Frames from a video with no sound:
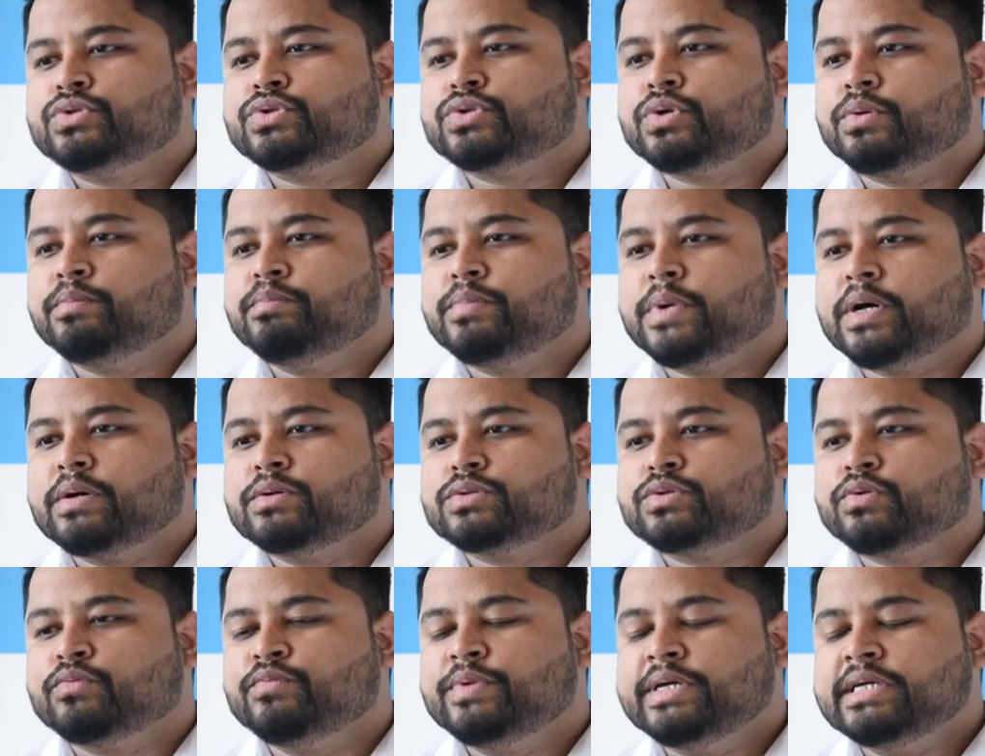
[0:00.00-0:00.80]
so,
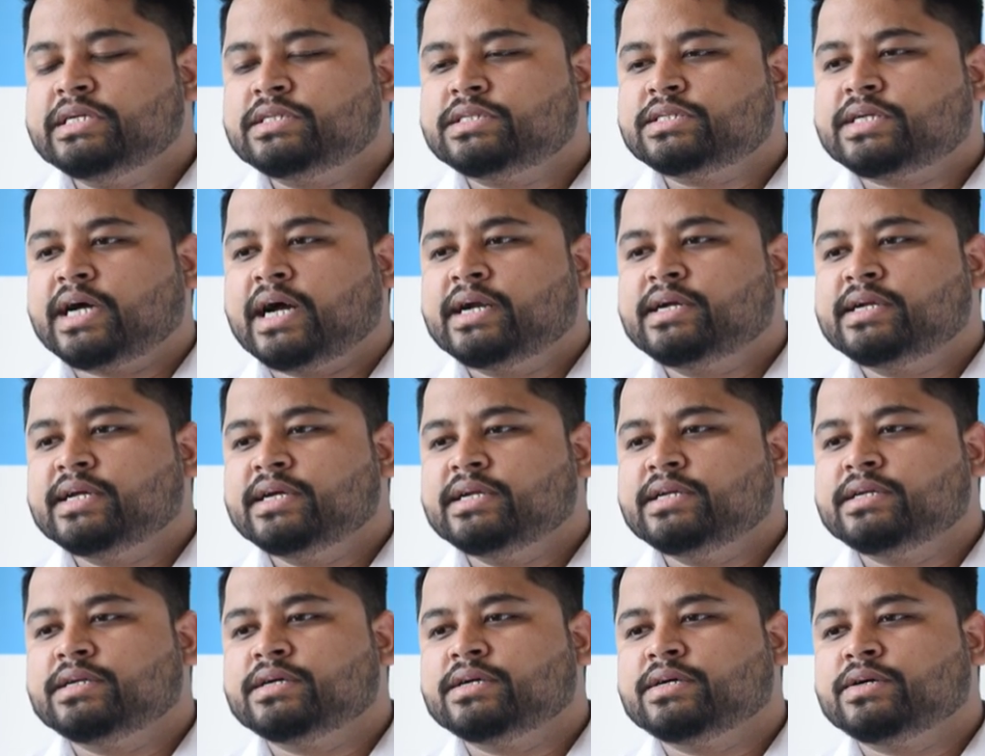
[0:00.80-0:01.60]
so we
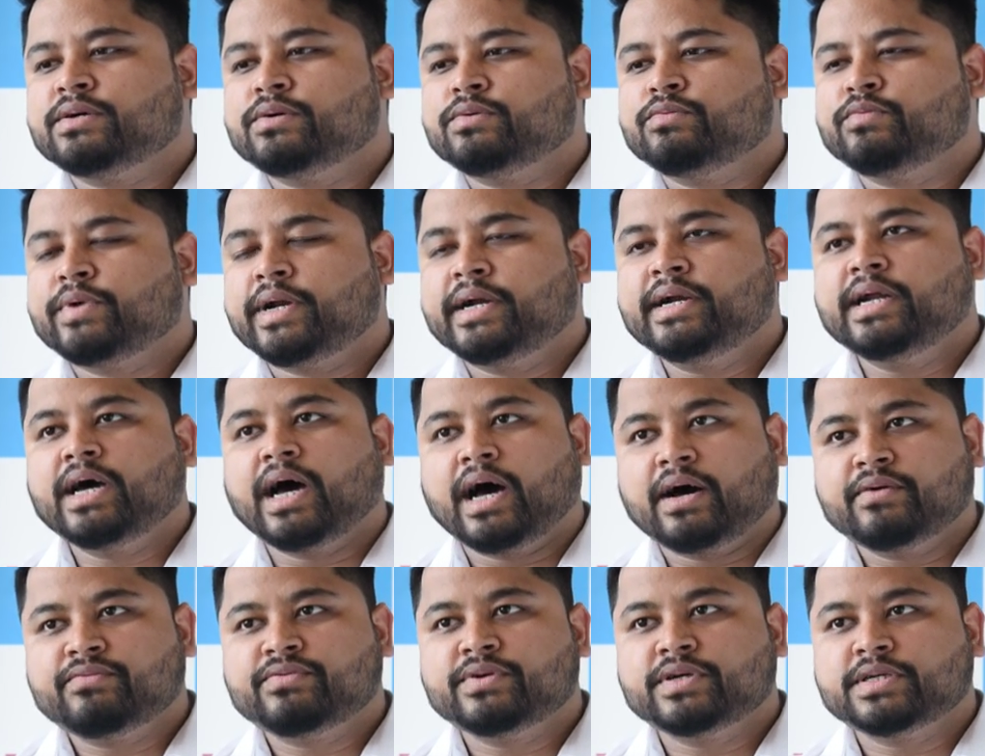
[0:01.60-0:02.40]
started uh, one and a
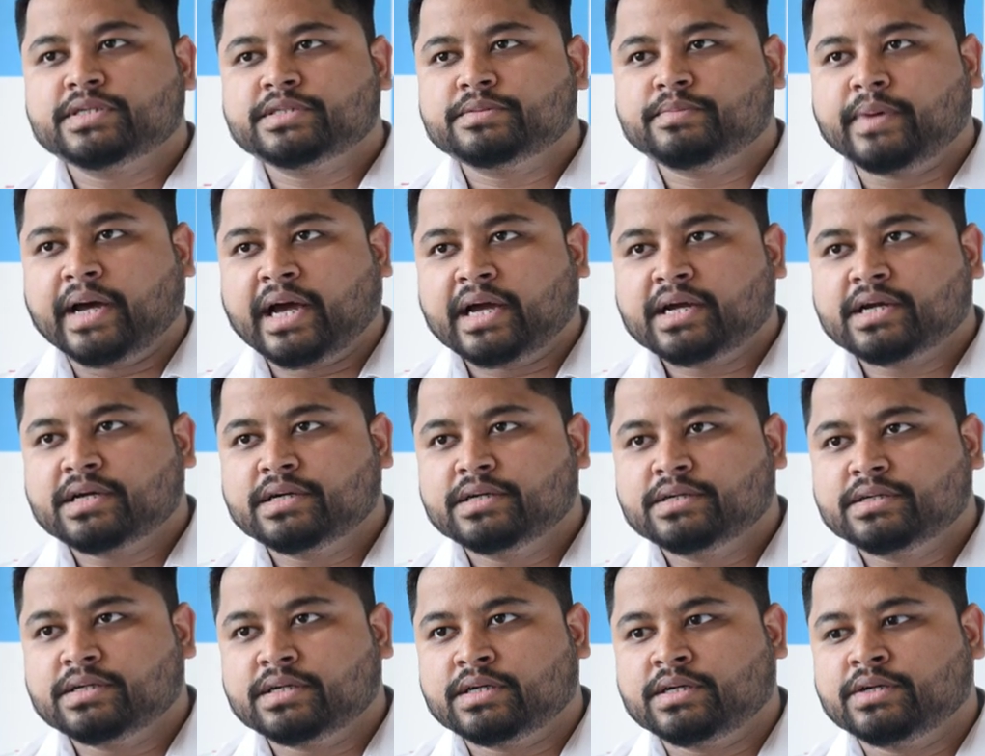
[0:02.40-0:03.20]
half years back.
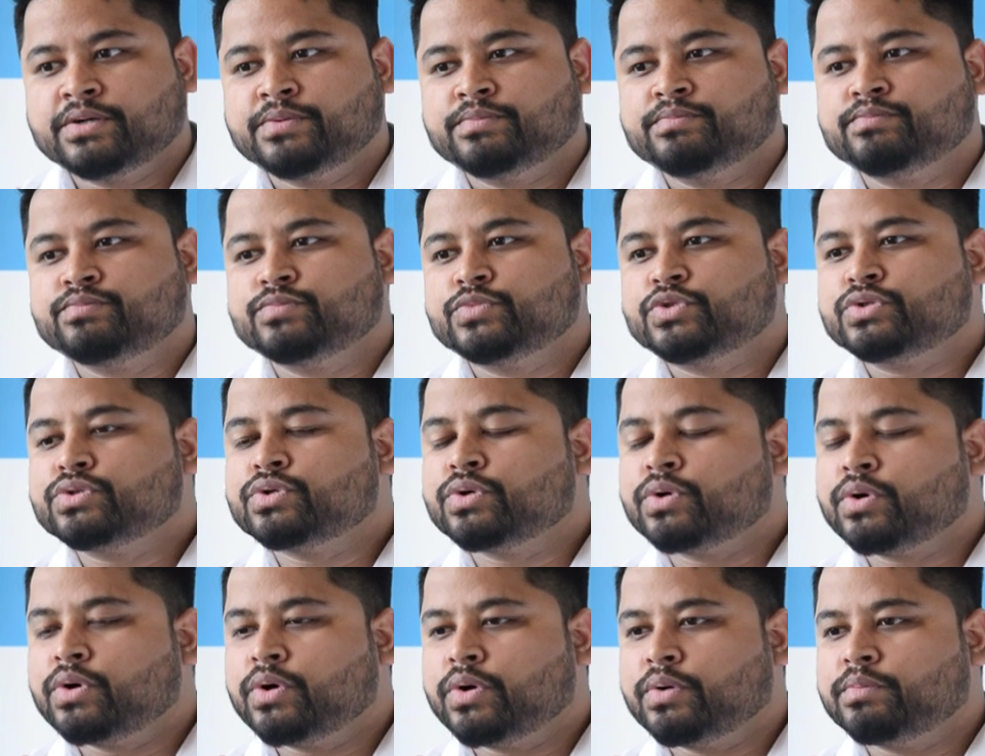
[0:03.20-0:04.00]
Um,
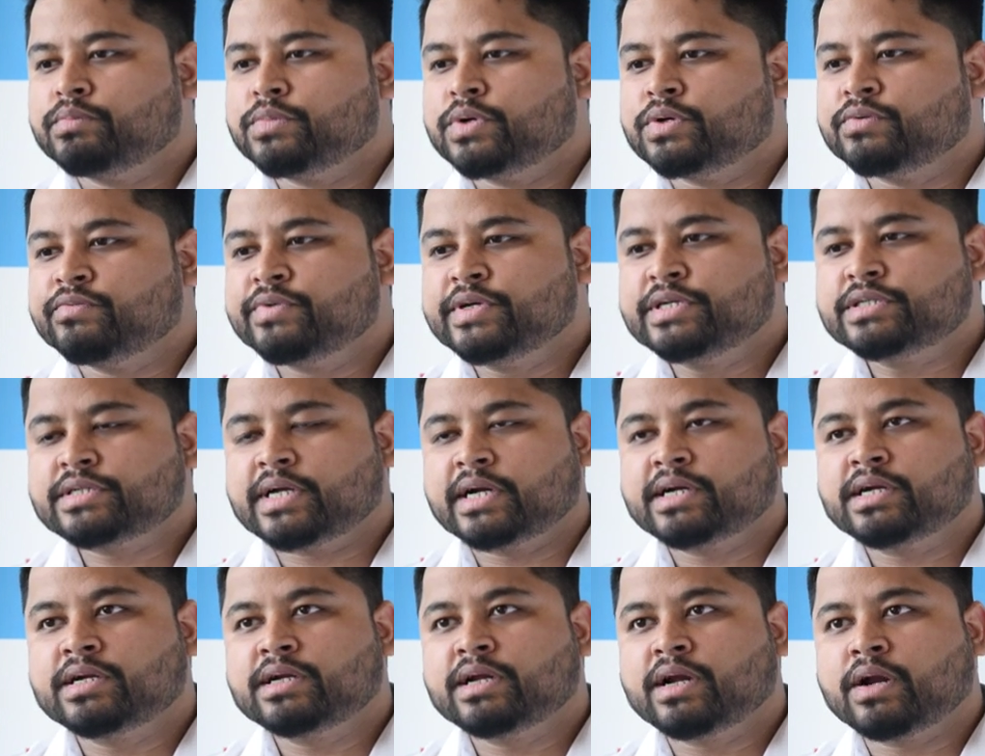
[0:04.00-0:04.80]
so uh, we
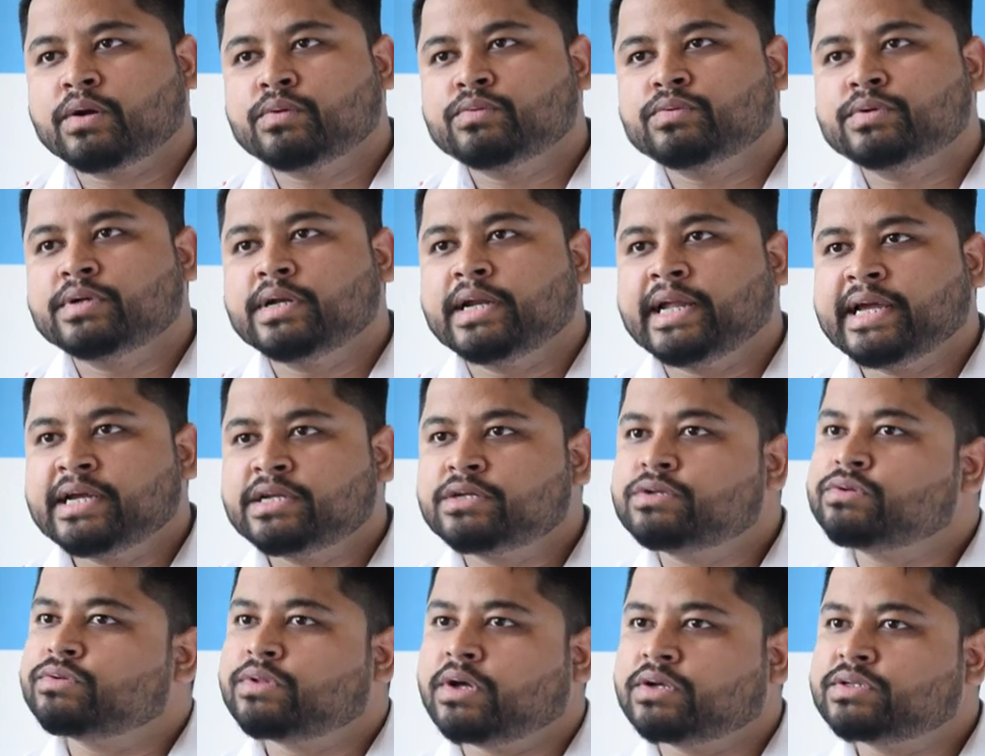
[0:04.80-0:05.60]
started around
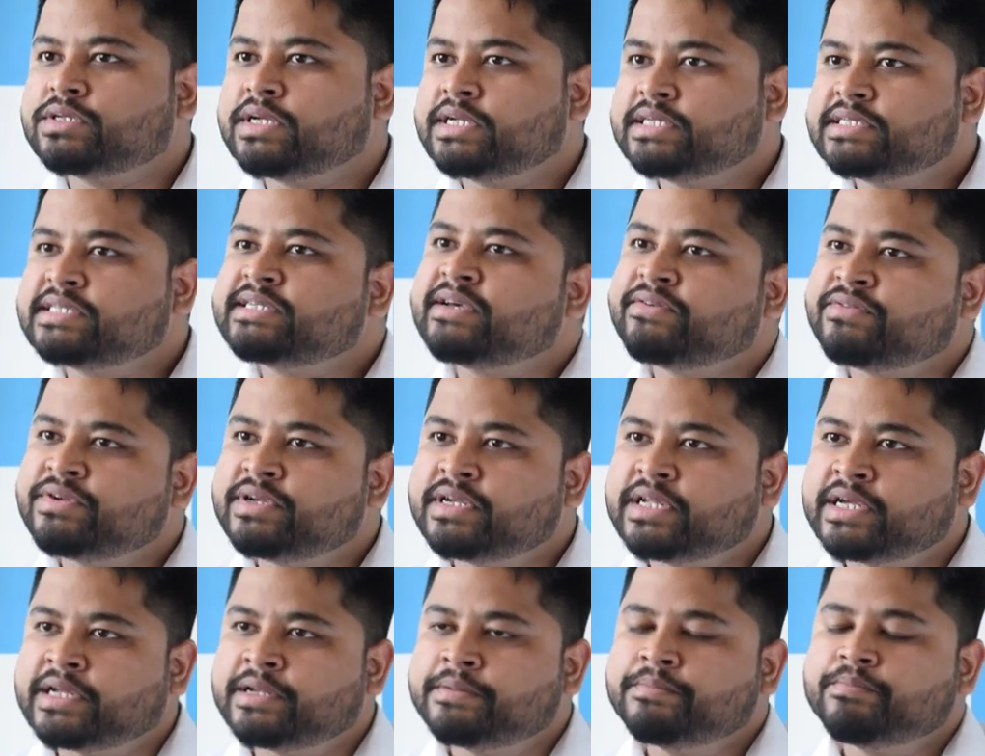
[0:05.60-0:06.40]
late
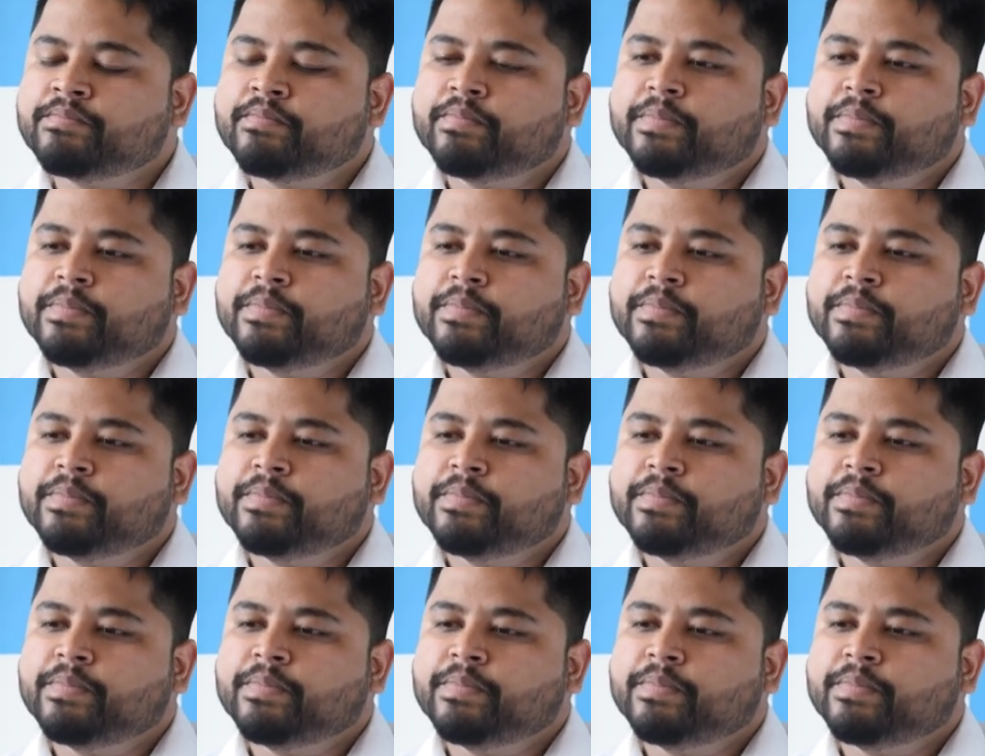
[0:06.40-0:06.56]
2017.